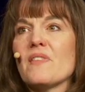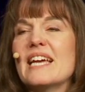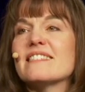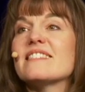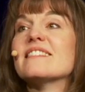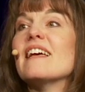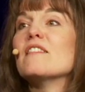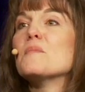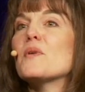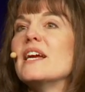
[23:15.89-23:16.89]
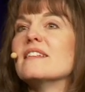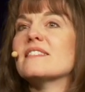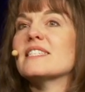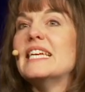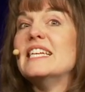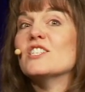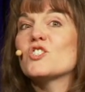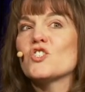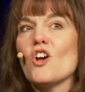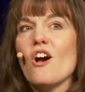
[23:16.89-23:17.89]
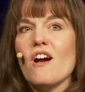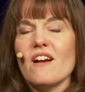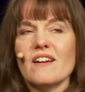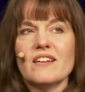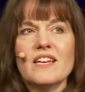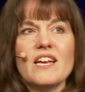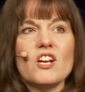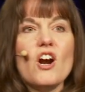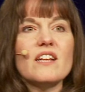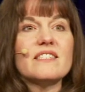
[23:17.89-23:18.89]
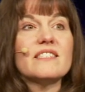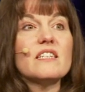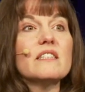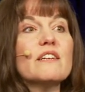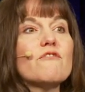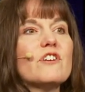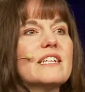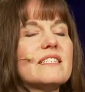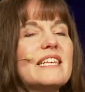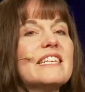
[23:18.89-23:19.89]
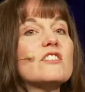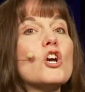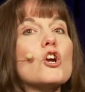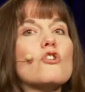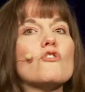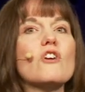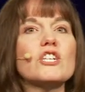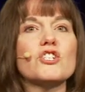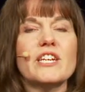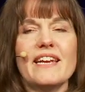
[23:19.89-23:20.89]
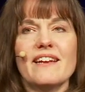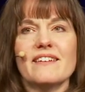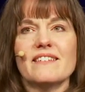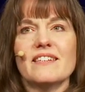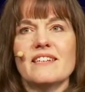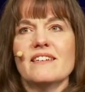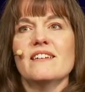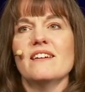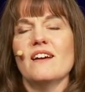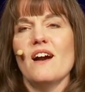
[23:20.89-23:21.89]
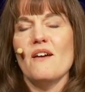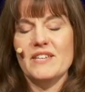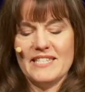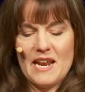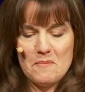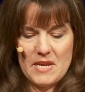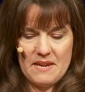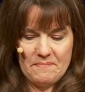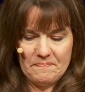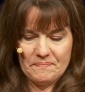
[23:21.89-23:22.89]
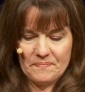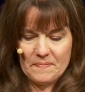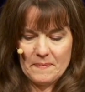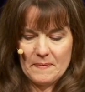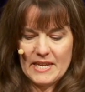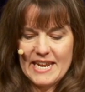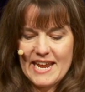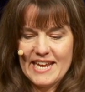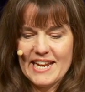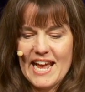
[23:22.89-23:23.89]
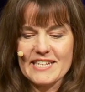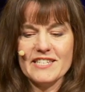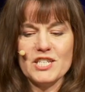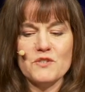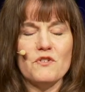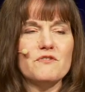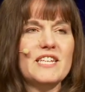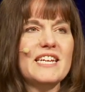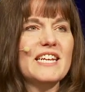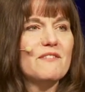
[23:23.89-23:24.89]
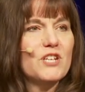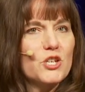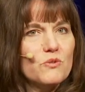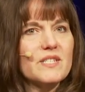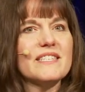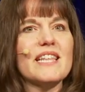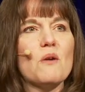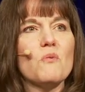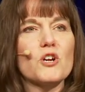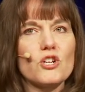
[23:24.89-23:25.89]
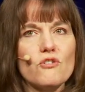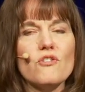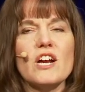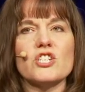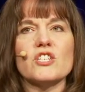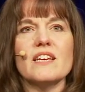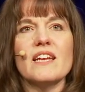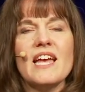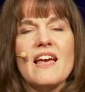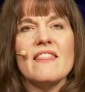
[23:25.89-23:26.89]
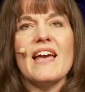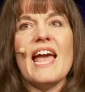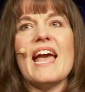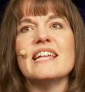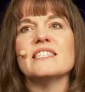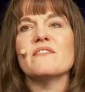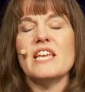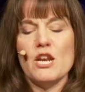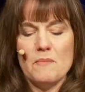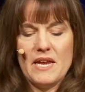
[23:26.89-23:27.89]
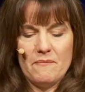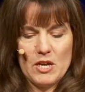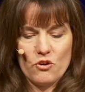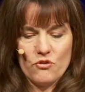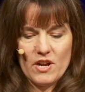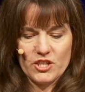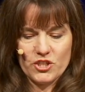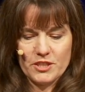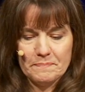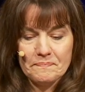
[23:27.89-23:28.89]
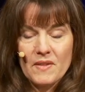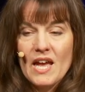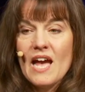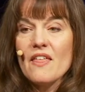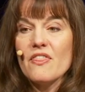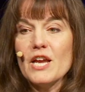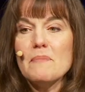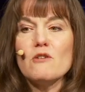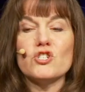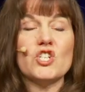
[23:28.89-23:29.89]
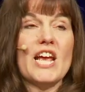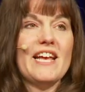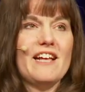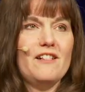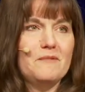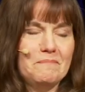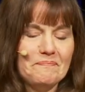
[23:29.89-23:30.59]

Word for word: and celebrates in song God's deliverance, his crushing of his enemy. In, in Exodus 15, it even uses that word crush. The, the heads of the enemy have been crushed. Think about Jael.